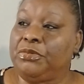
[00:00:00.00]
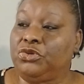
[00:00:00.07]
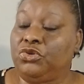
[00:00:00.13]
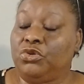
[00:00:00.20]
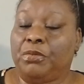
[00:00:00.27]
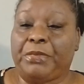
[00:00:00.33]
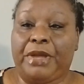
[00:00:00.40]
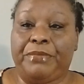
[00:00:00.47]
I'm
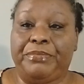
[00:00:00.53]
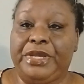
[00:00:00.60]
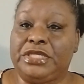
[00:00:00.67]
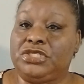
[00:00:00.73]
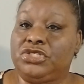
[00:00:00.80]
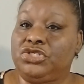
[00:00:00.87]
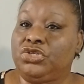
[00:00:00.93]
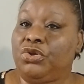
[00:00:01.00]
going to do my
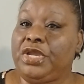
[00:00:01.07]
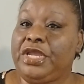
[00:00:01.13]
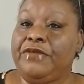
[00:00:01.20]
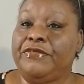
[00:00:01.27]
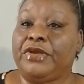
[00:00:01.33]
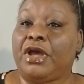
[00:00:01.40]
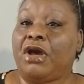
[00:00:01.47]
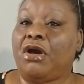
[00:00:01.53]
best to show you
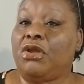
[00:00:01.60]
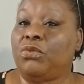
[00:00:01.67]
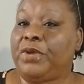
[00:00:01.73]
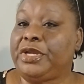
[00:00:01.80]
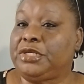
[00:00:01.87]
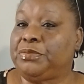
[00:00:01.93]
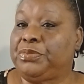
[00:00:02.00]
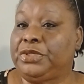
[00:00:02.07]
even all the
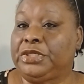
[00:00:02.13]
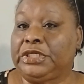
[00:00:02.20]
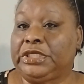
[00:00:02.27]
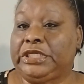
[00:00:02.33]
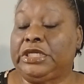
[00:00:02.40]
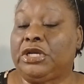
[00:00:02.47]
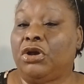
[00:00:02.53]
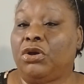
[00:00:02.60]
way to putting a
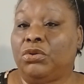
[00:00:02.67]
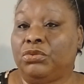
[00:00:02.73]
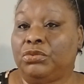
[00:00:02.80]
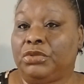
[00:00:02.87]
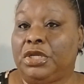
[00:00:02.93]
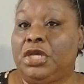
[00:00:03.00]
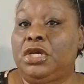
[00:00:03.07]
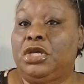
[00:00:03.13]
link
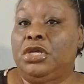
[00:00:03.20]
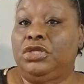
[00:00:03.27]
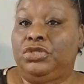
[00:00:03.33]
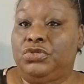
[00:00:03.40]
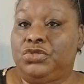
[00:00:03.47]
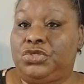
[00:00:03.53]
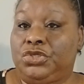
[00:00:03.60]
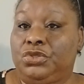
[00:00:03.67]
on
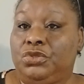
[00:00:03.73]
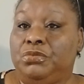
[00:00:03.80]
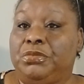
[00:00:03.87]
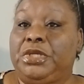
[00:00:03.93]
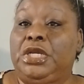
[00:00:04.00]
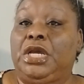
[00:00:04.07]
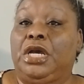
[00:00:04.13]
YouTube.